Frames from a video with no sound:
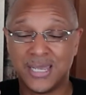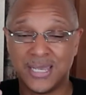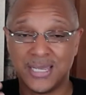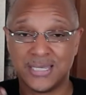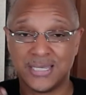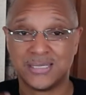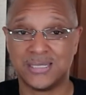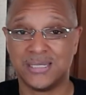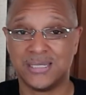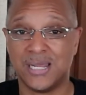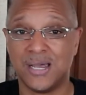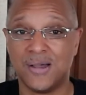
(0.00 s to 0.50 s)

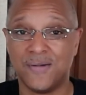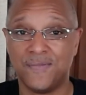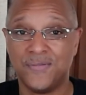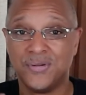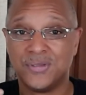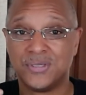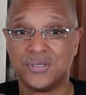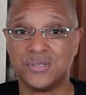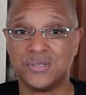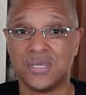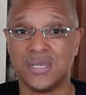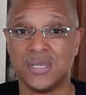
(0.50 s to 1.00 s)
His love,
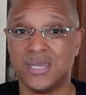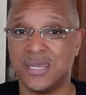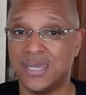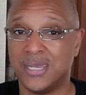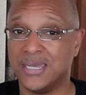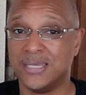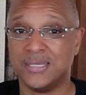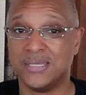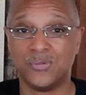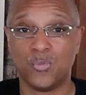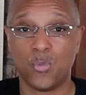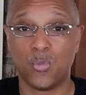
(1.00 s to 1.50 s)
His
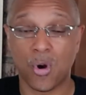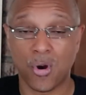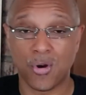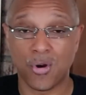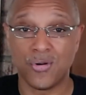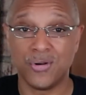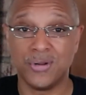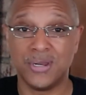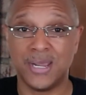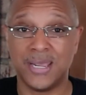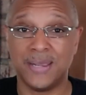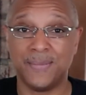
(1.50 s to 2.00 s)
His
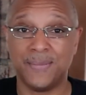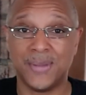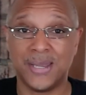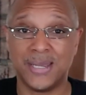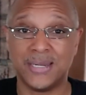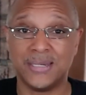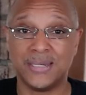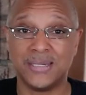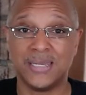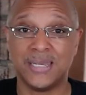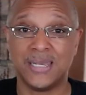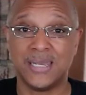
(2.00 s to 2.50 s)
word,
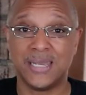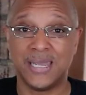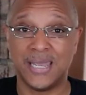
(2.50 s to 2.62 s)
amen.